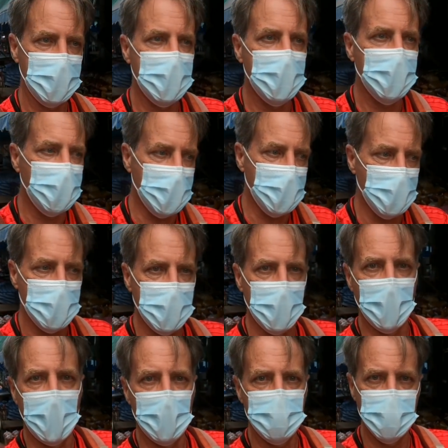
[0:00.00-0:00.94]
giving you
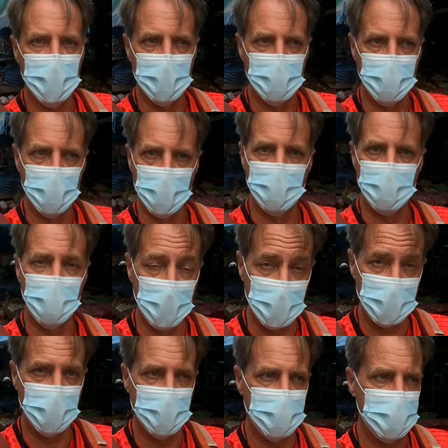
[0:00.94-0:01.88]
the option to
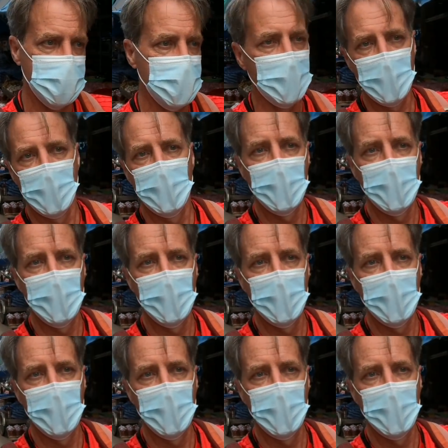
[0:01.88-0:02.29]
purchase